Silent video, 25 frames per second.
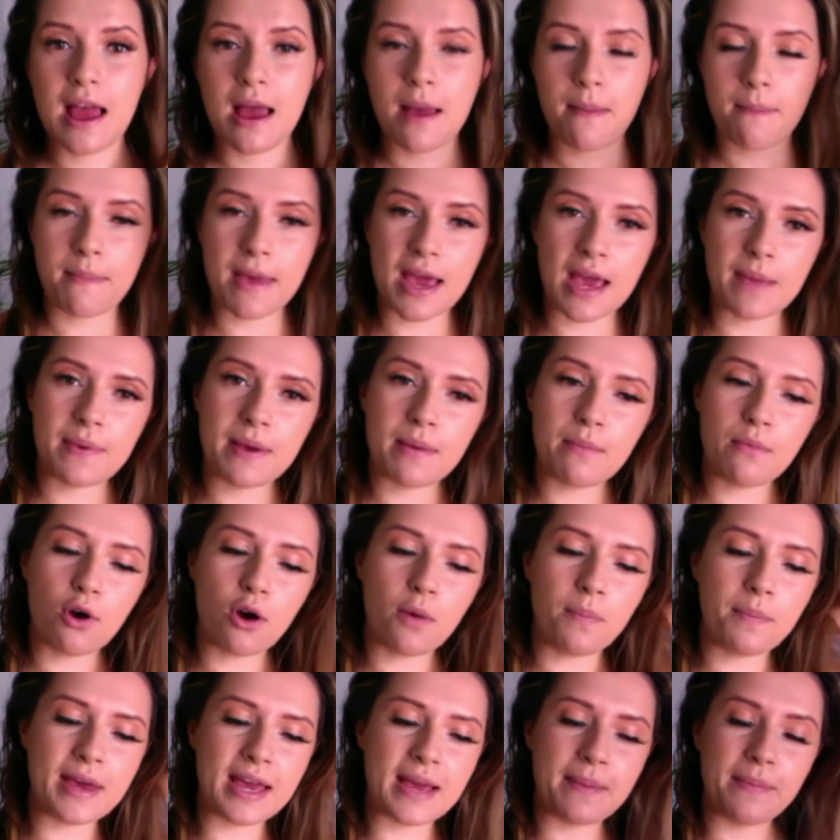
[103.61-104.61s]
Maybe more
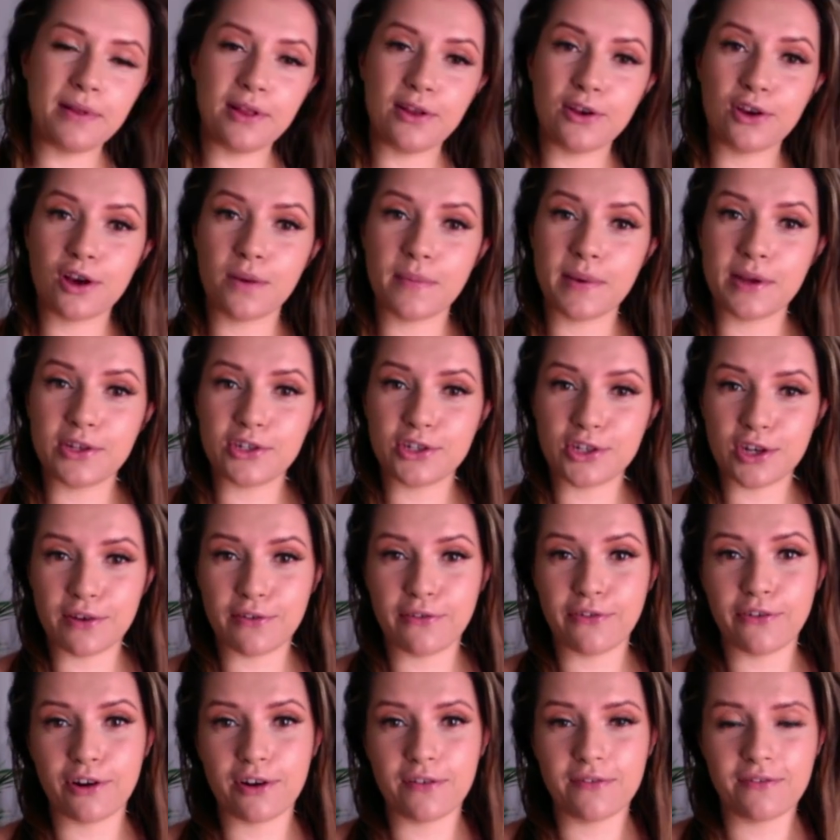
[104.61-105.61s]
people are coming to you
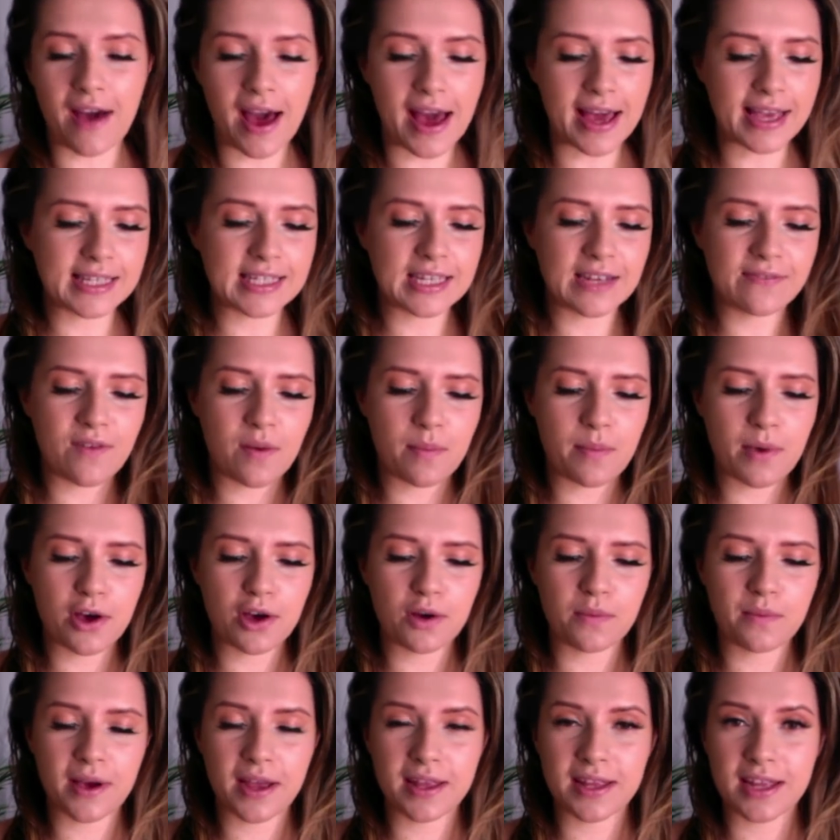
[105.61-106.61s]
for advice at the
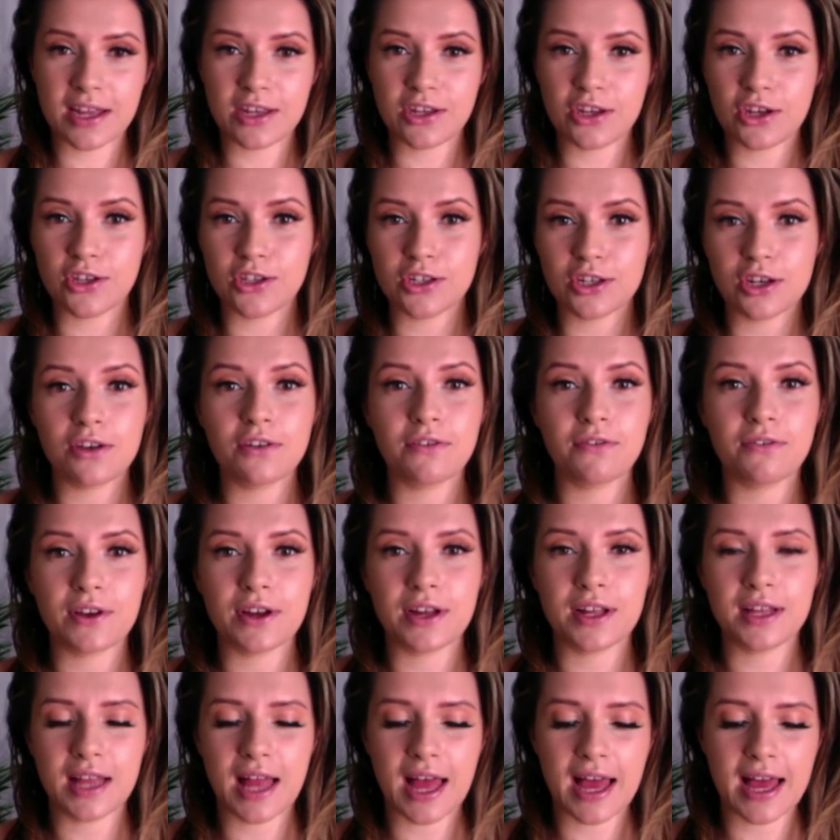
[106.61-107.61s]
moment and you do
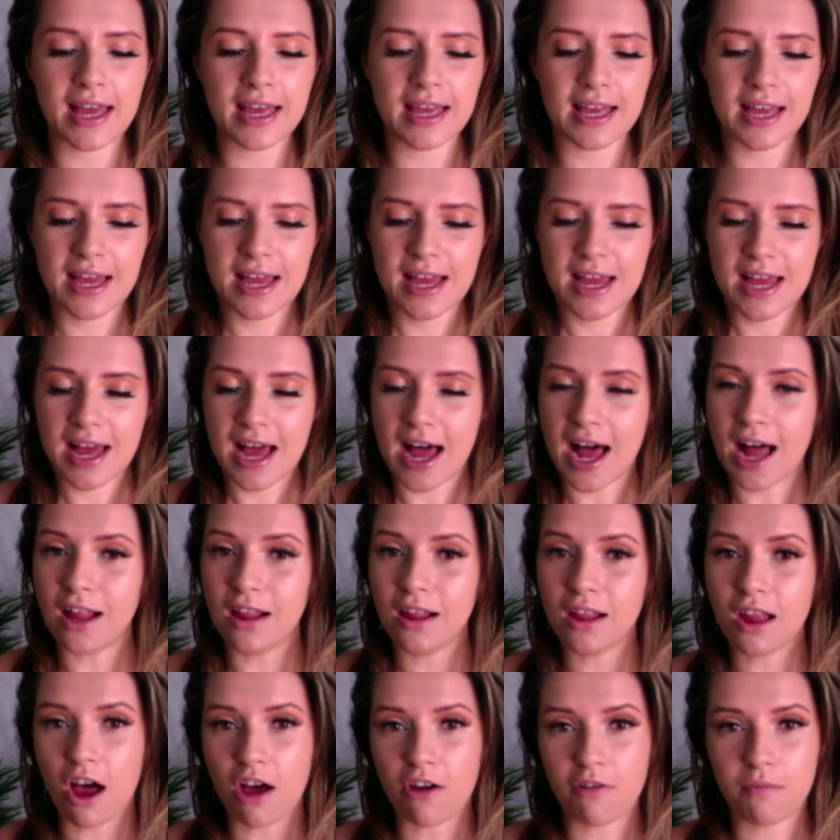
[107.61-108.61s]
feel like a
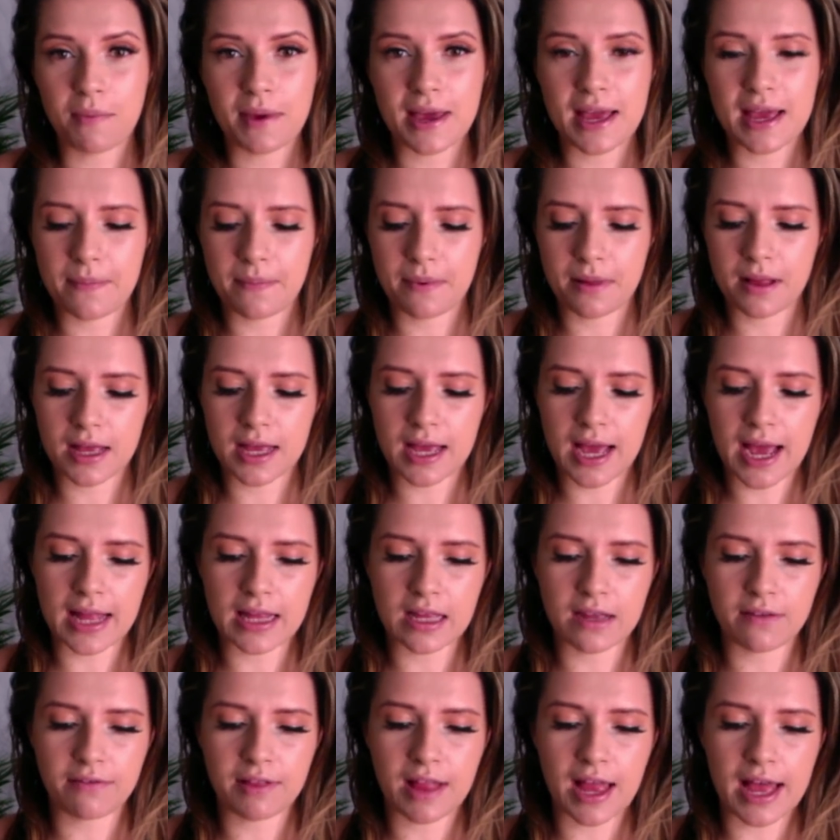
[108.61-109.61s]
lot of people are kind
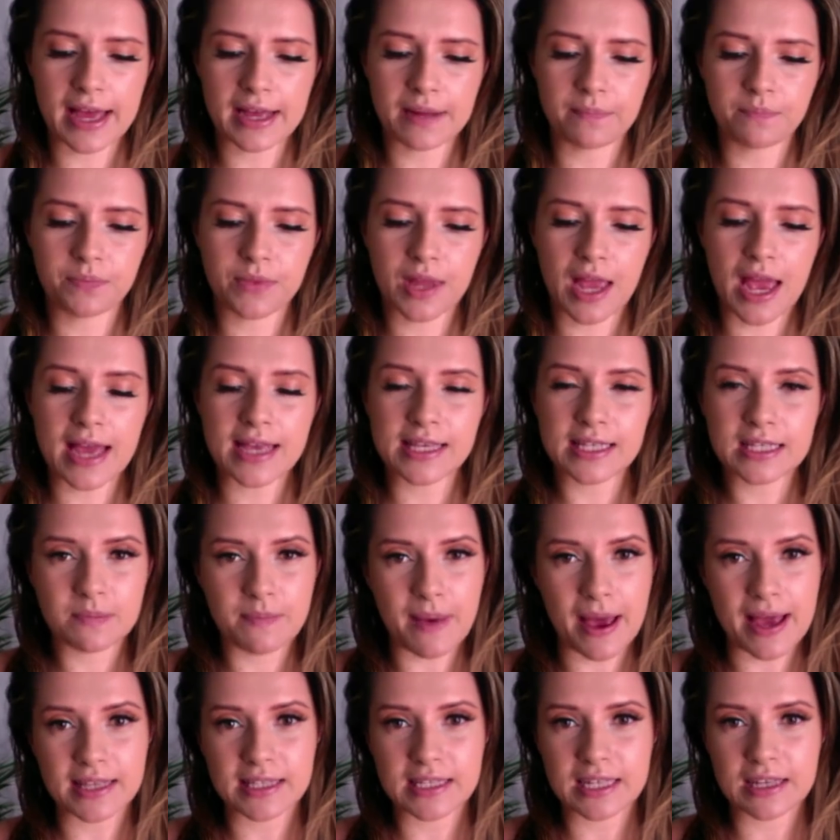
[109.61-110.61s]
of like
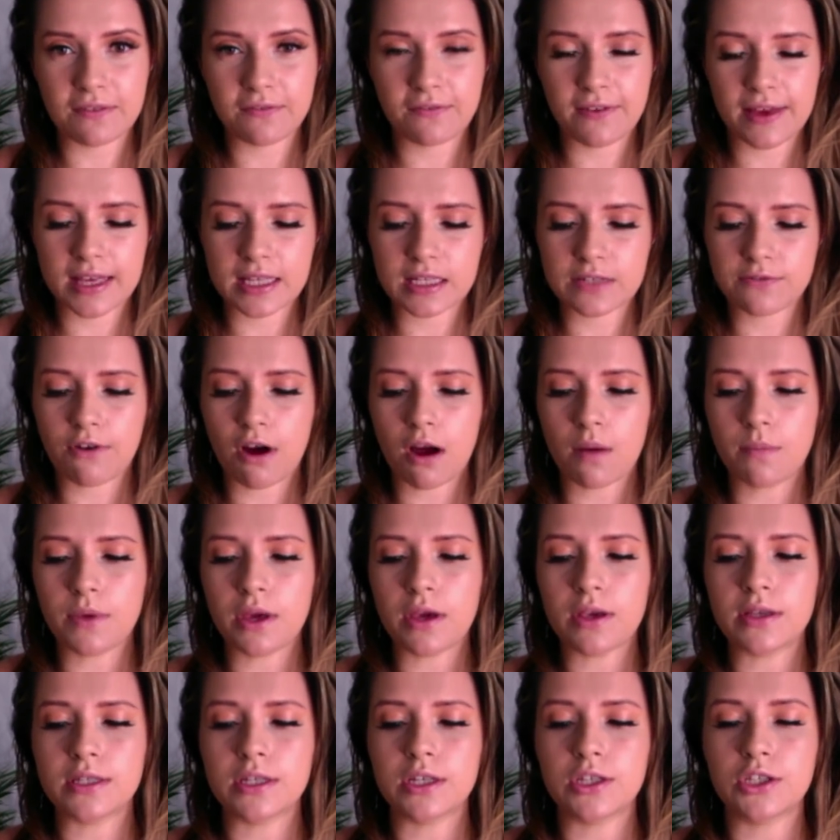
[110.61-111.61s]
expecting things from you.
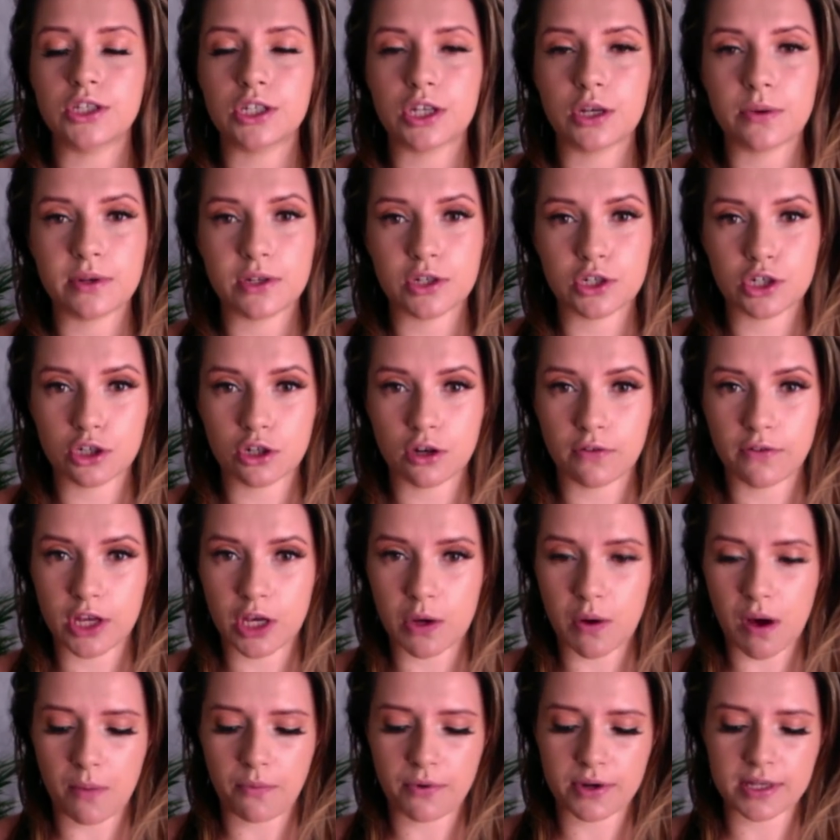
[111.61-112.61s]
So do ensure that you
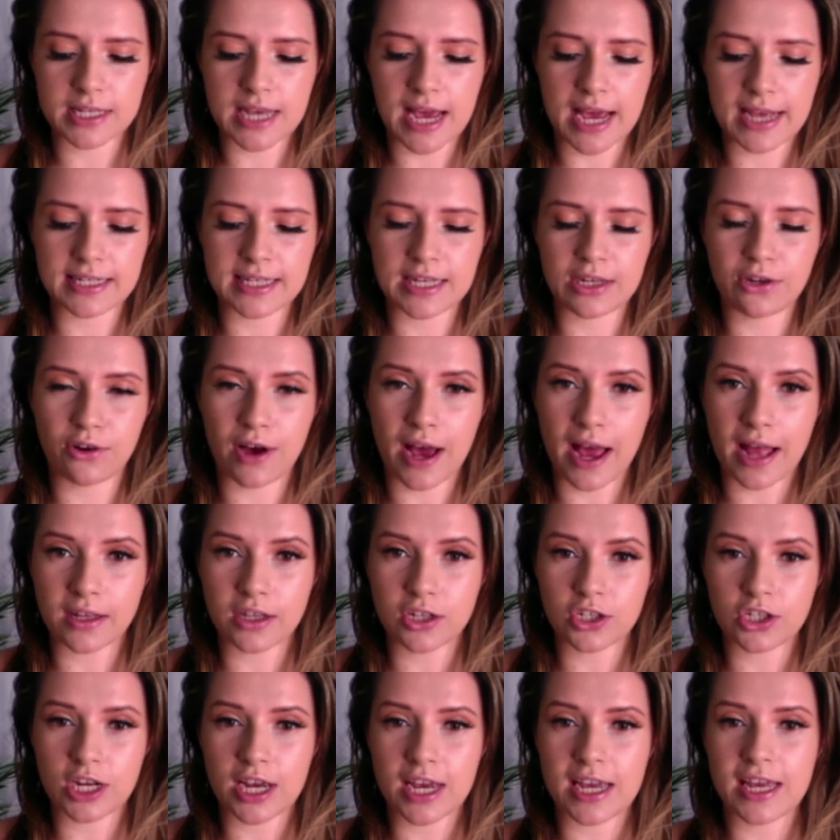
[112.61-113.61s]
are protecting your
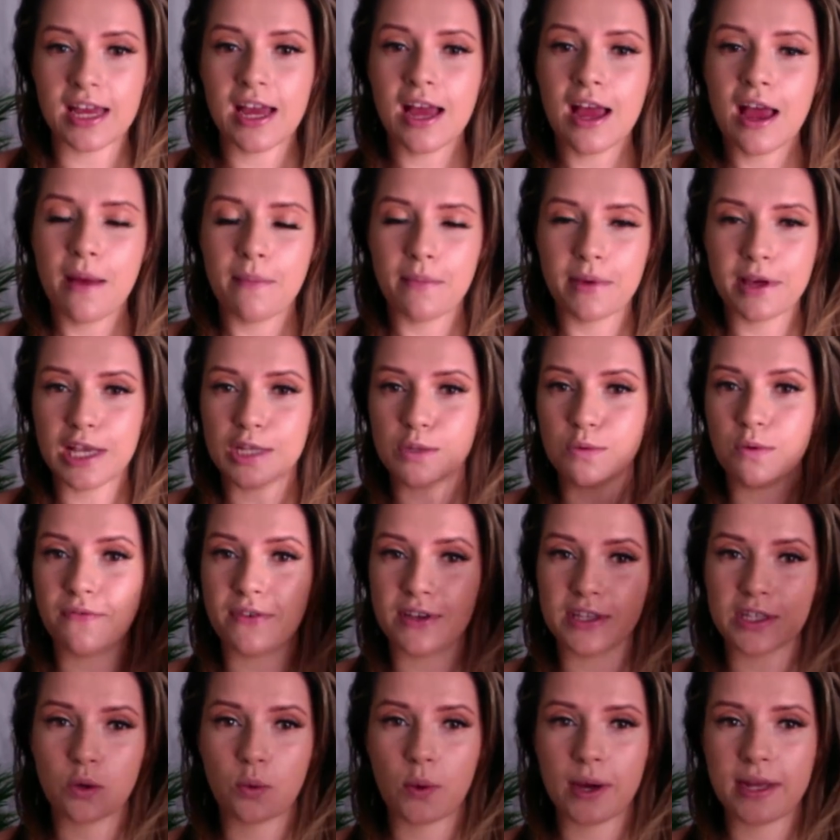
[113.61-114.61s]
energy, because with
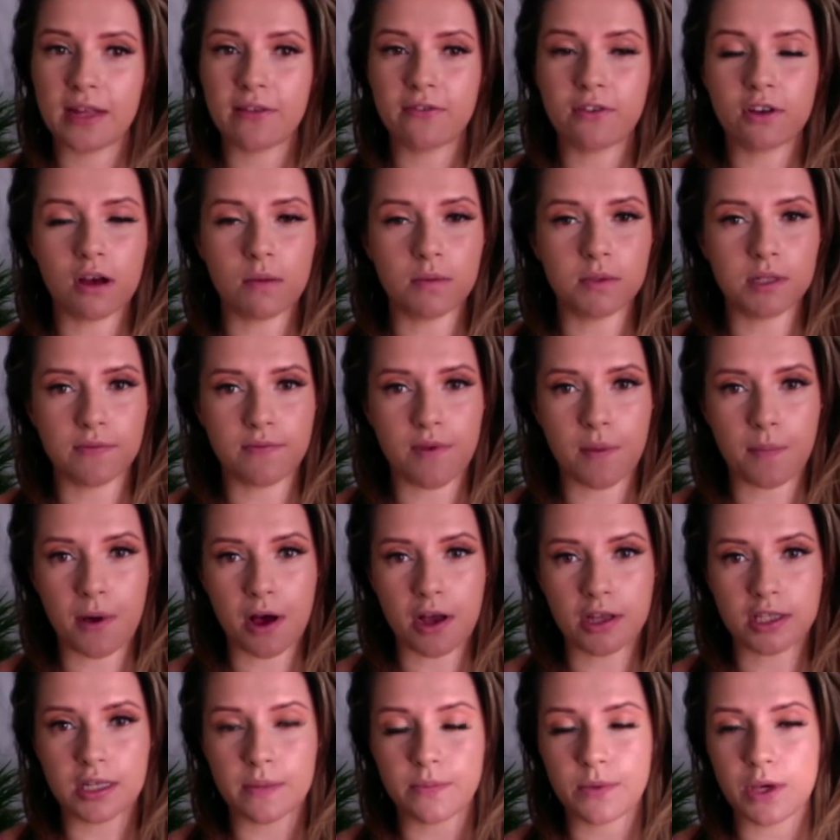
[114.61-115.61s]
this Queen of Cups on the
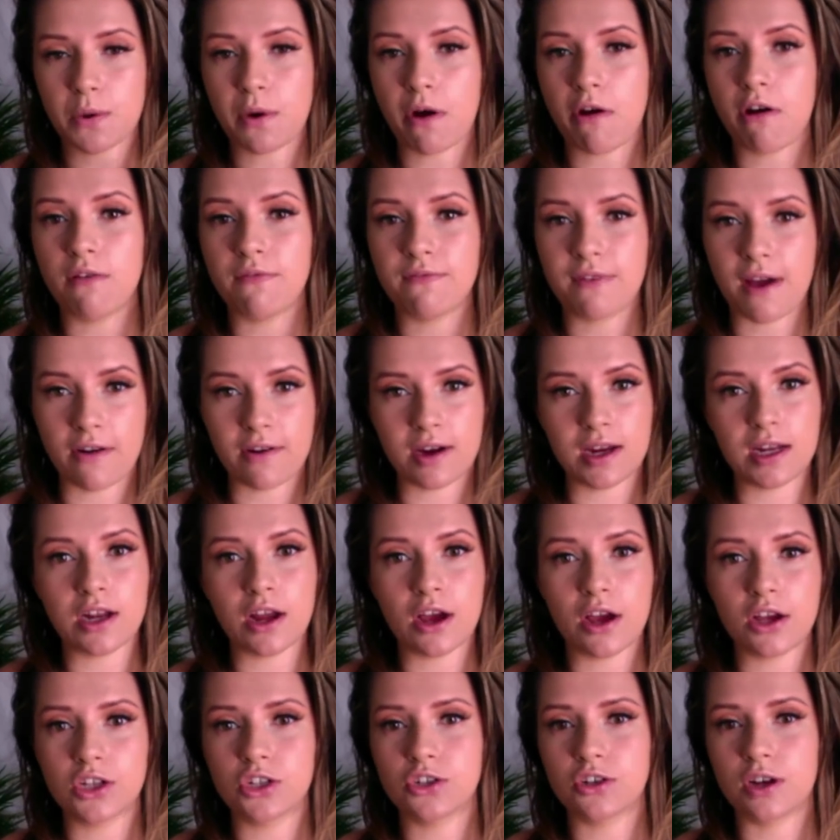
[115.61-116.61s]
bottom, you are a very
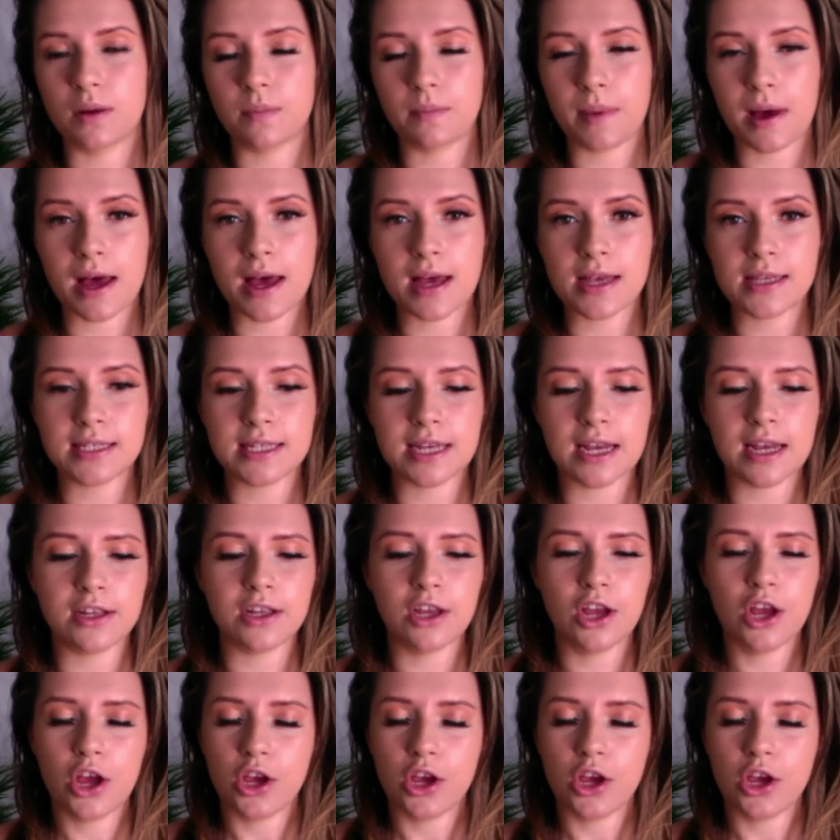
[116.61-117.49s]
nurturing person.